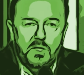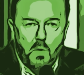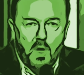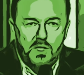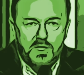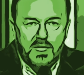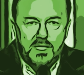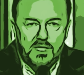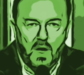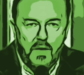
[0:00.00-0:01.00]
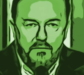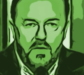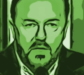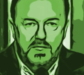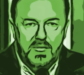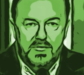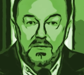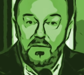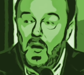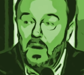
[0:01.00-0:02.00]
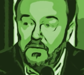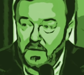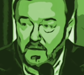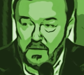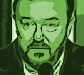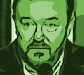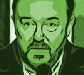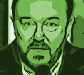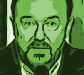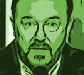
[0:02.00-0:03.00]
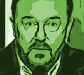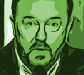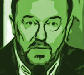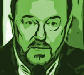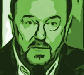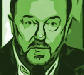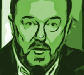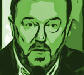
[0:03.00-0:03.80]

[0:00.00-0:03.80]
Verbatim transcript: binge watch the entire first season of Afterlife instead of watching this